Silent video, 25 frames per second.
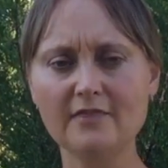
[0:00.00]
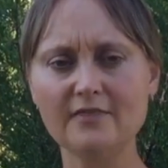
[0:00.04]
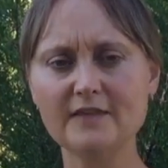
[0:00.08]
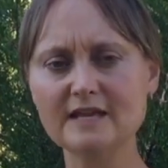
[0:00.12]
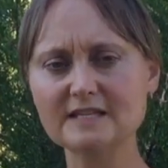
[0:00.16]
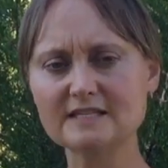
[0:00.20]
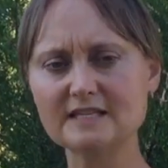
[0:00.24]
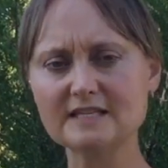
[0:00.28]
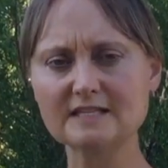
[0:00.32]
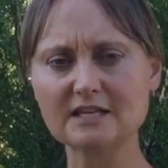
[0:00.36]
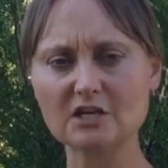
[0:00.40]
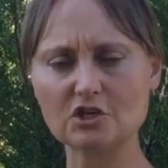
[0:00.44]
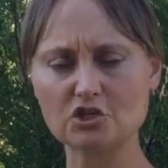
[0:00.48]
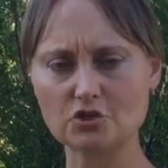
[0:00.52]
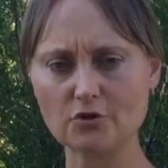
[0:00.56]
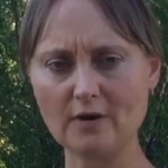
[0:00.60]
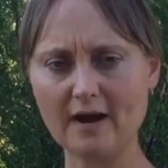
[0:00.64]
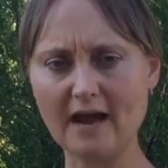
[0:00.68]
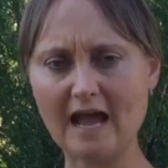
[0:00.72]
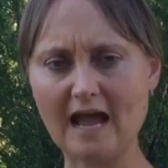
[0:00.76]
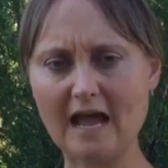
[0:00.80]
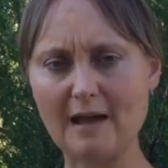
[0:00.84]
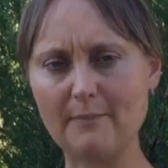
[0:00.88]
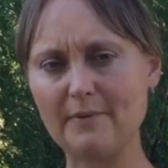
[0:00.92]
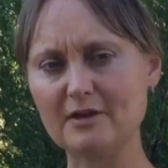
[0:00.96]
This is a
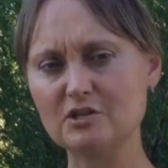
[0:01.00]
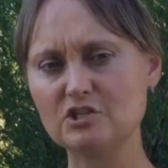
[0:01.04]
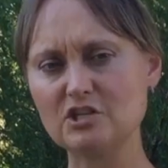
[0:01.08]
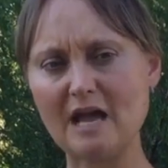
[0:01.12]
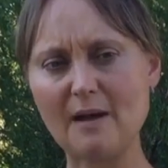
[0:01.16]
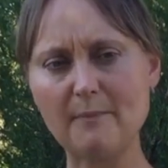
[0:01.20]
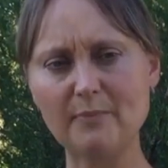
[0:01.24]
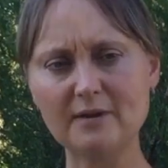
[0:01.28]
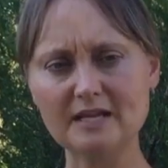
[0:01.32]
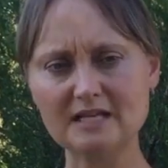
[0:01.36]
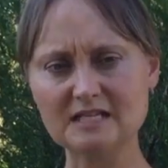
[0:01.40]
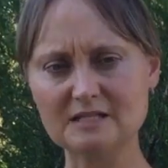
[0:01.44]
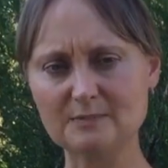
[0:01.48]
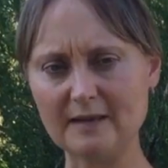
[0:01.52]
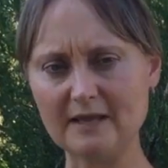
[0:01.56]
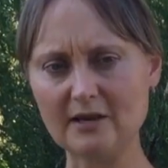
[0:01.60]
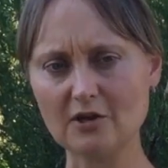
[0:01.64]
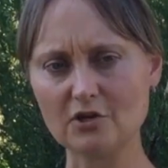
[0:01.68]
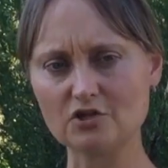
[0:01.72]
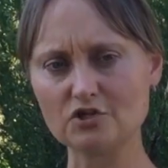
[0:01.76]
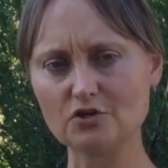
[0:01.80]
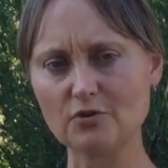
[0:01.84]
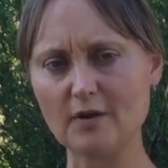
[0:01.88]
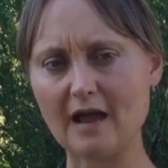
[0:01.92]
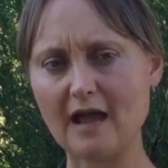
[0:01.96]
trap, a Japanese
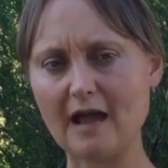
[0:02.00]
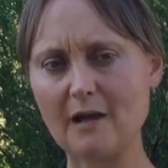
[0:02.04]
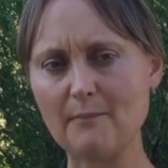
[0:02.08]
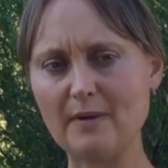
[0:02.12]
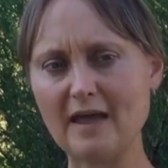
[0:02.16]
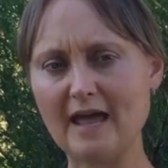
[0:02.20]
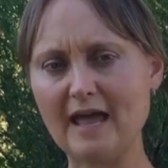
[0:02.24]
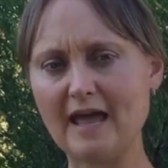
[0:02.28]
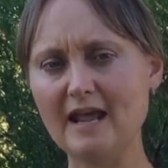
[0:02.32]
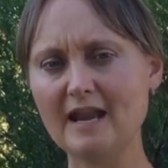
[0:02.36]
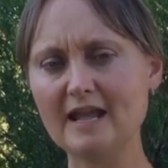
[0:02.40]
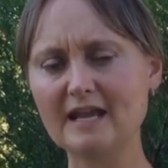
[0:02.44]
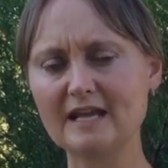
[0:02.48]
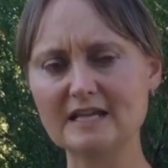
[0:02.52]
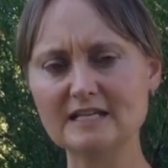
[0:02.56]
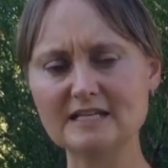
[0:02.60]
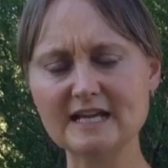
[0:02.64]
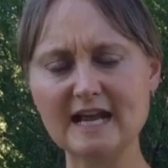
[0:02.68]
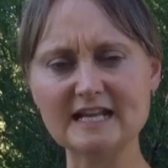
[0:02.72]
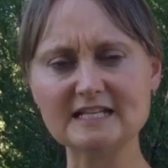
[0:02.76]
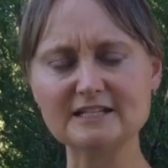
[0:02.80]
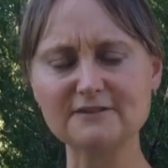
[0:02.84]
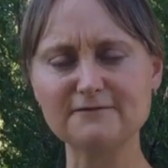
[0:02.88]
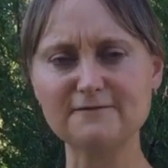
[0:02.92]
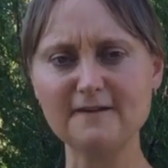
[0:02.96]
beetle trap, and it
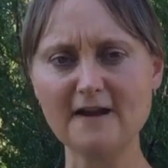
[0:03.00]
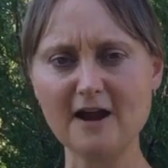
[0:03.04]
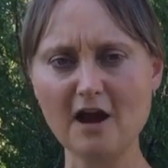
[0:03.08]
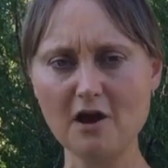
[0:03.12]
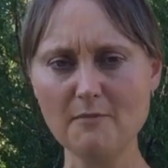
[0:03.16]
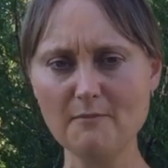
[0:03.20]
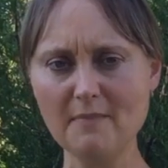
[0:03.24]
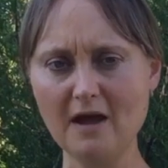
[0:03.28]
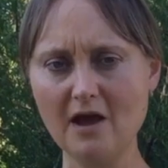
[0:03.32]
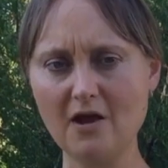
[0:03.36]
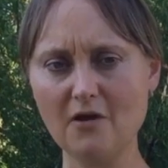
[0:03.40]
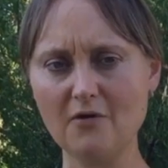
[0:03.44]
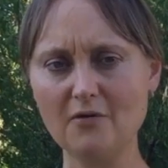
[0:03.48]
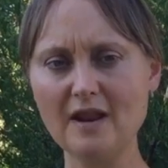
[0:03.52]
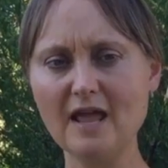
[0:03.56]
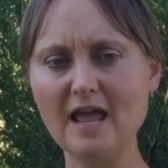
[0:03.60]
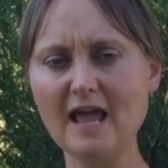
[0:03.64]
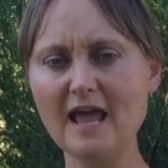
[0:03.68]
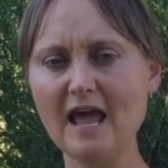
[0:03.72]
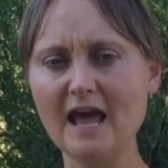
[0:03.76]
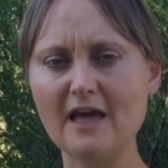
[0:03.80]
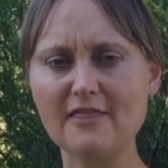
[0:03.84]
contains a pheromone.